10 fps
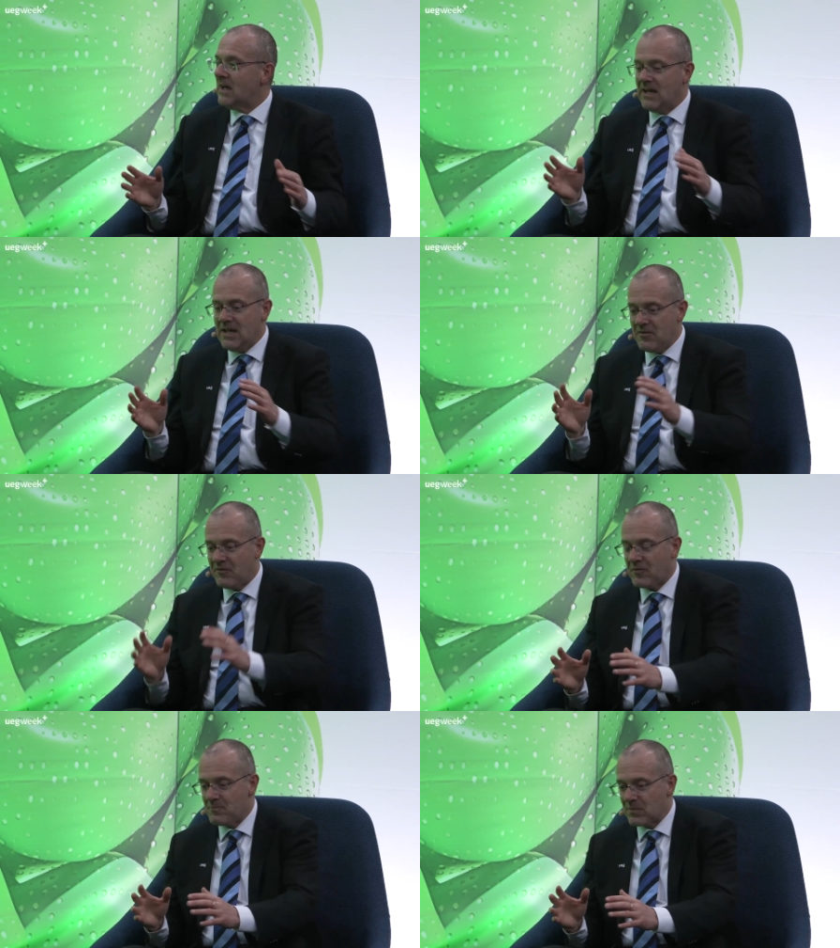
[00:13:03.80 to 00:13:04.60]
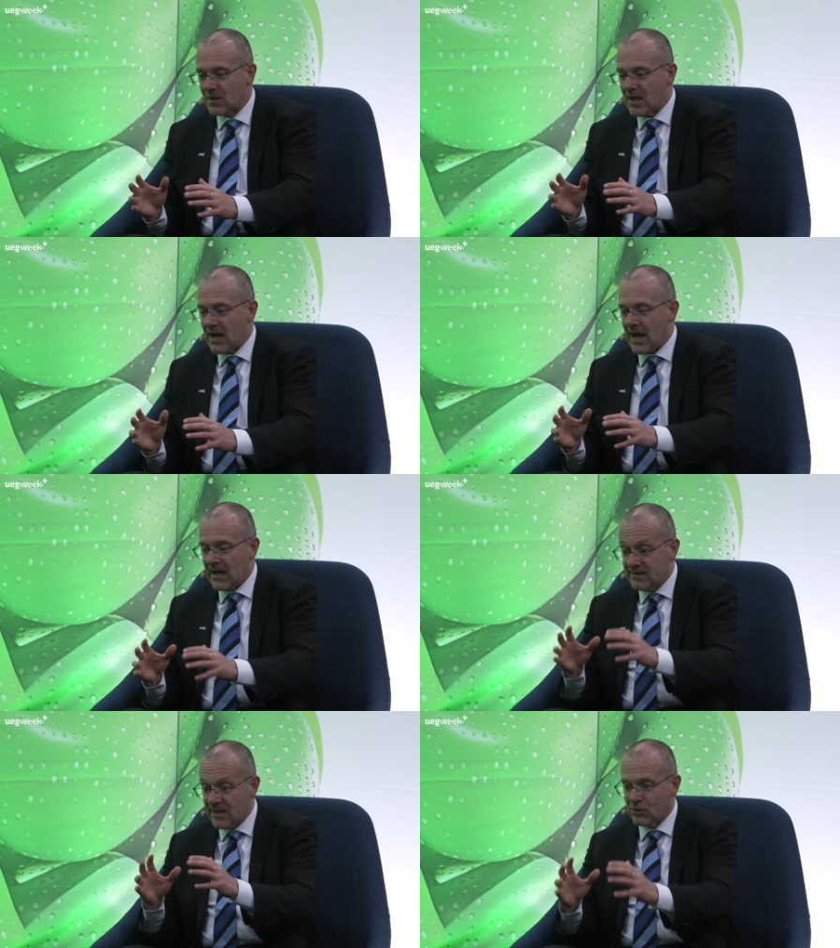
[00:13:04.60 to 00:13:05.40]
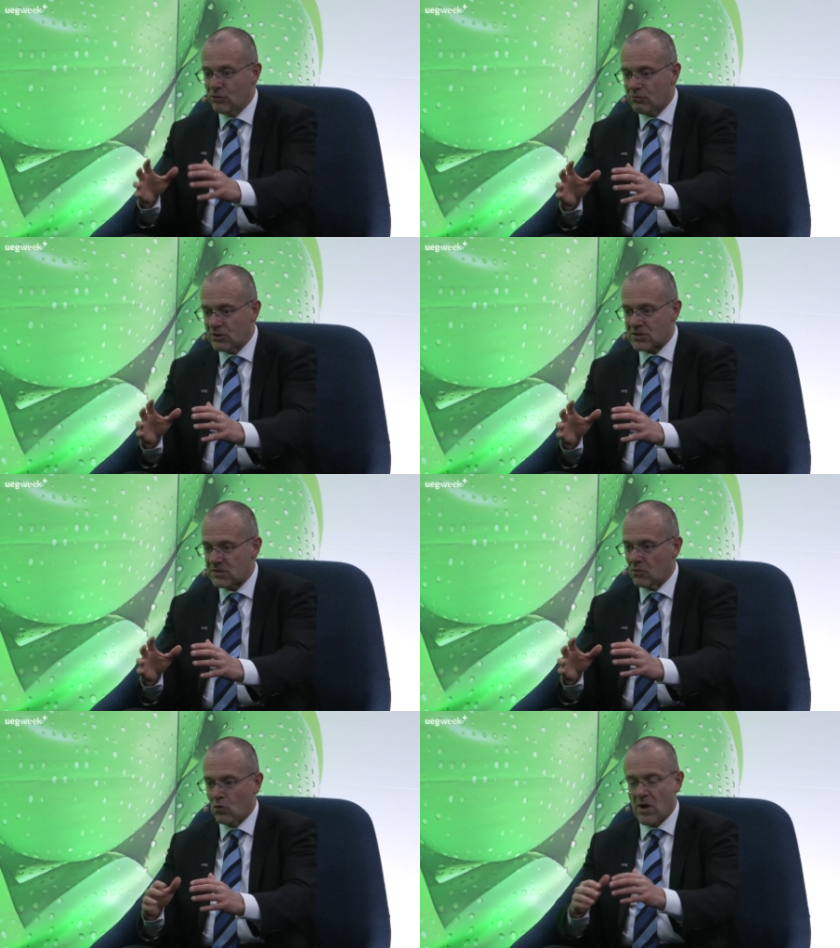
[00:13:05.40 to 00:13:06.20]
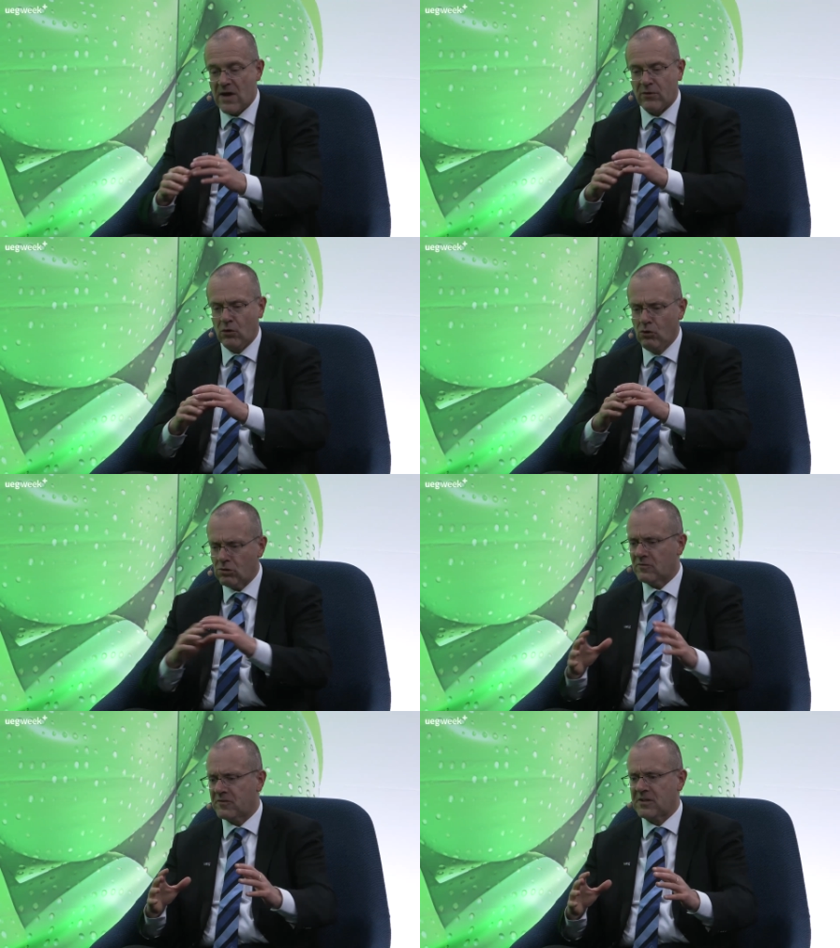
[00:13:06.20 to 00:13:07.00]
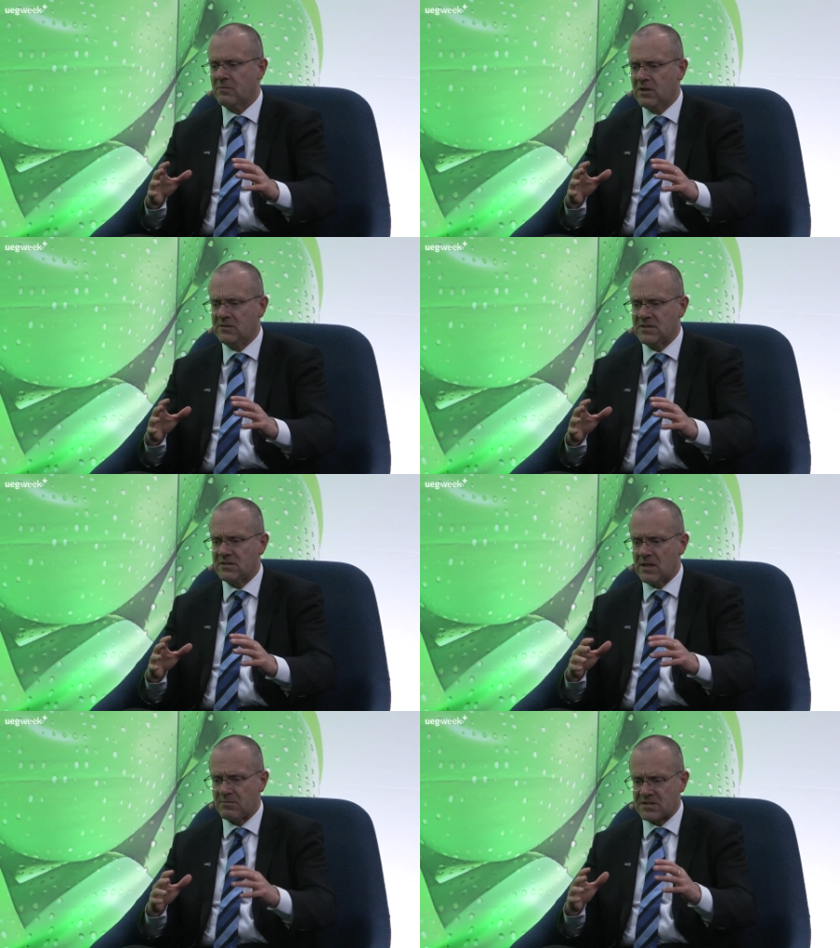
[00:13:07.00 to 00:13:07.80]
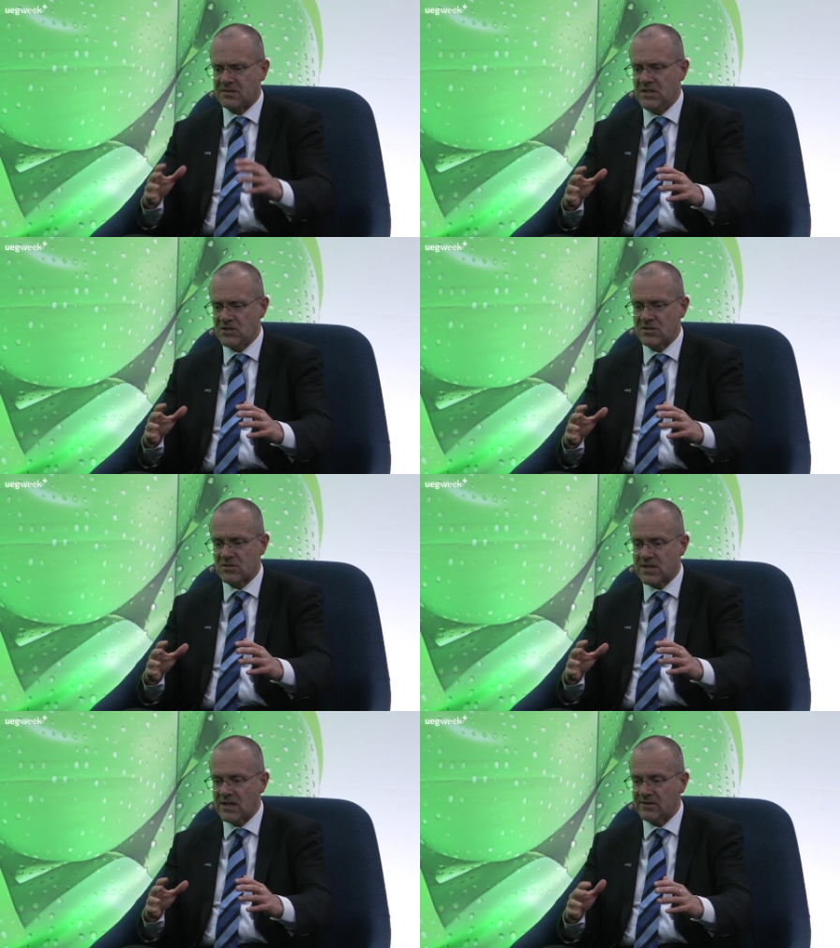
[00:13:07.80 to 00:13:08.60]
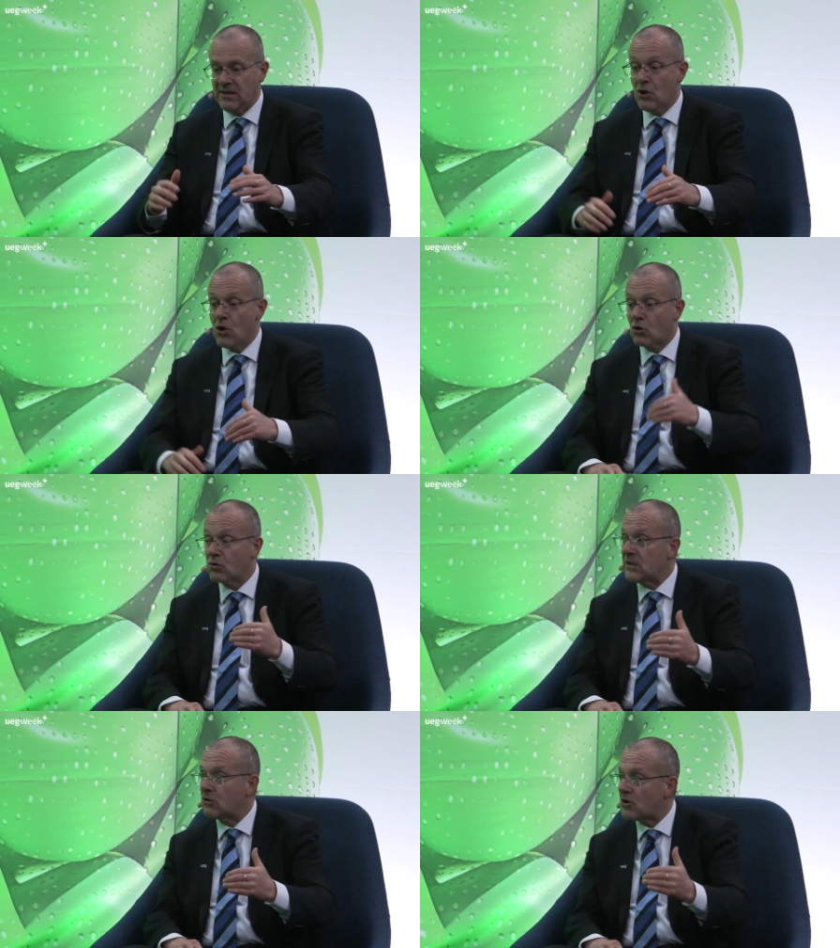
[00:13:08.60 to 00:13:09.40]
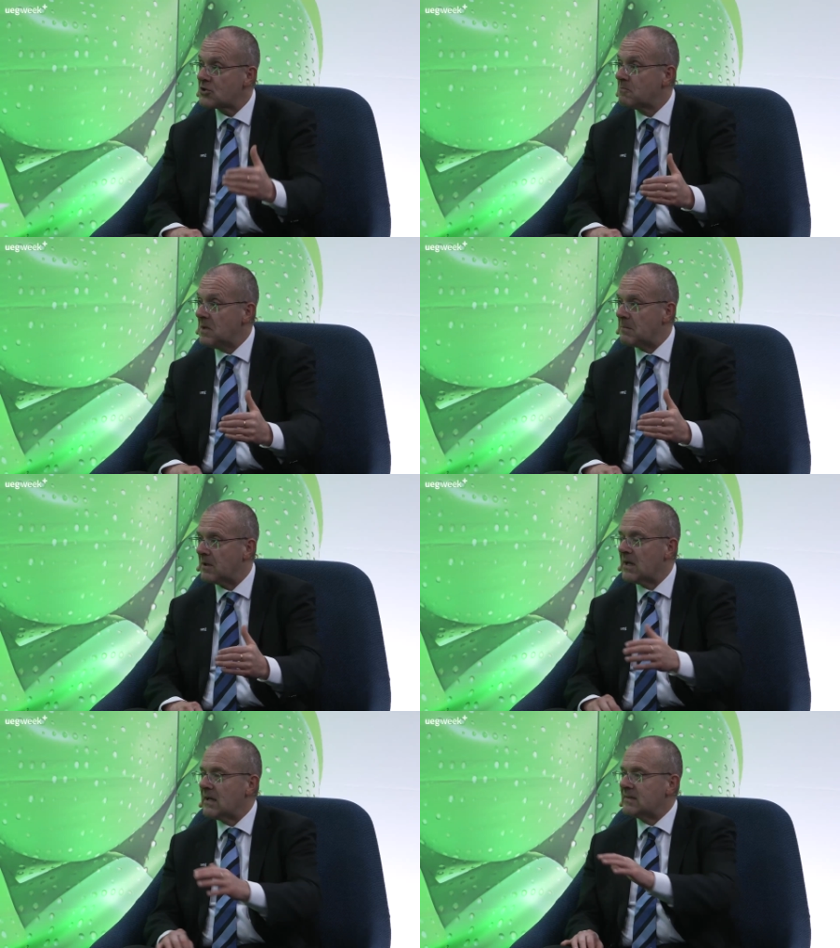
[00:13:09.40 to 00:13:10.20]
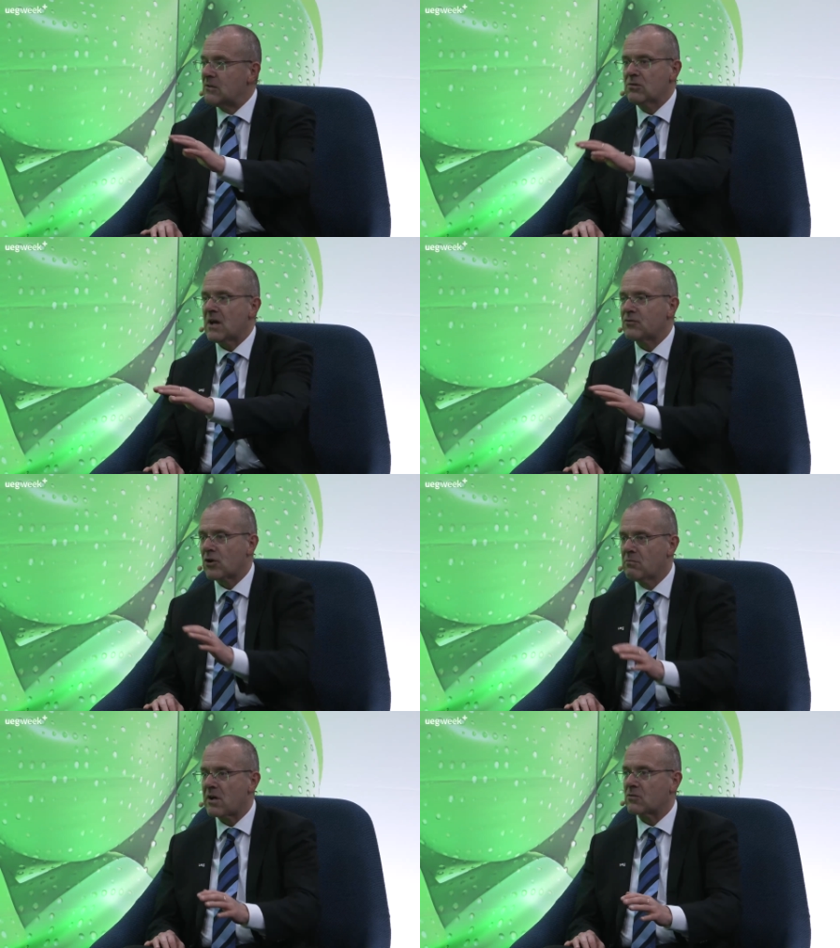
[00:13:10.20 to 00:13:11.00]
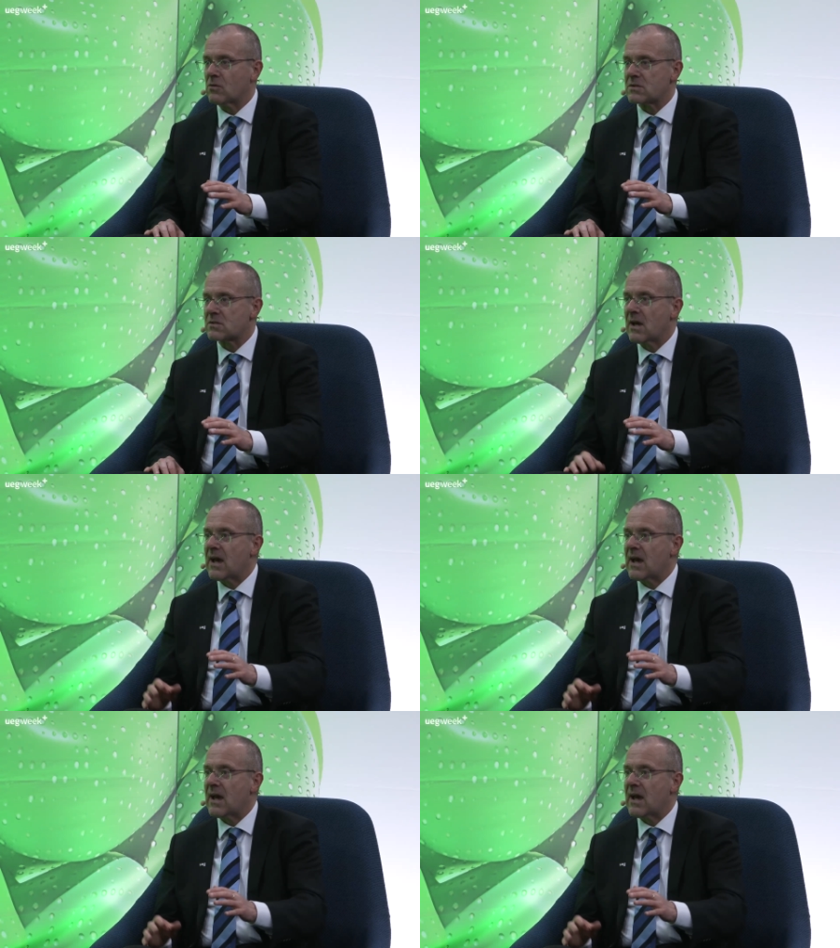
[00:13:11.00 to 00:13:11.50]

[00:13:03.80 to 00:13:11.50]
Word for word: If, and there the doctors who have a lot of credibility still and prestige in the society could encourage the people. They don't have to run marathons.